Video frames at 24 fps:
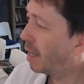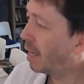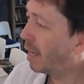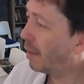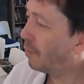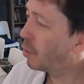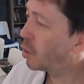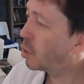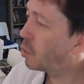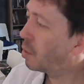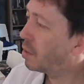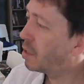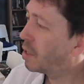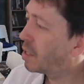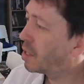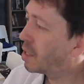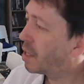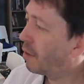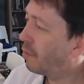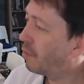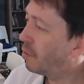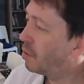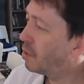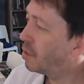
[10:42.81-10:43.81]
level
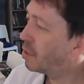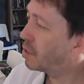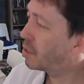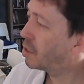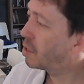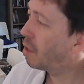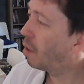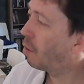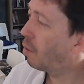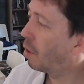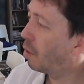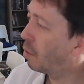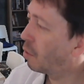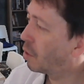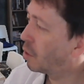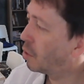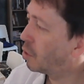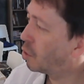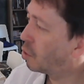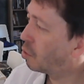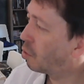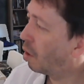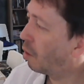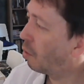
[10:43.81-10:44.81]
27 solo
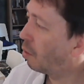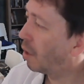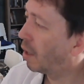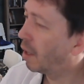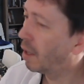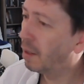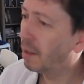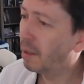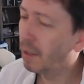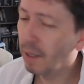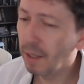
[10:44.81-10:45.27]
controller,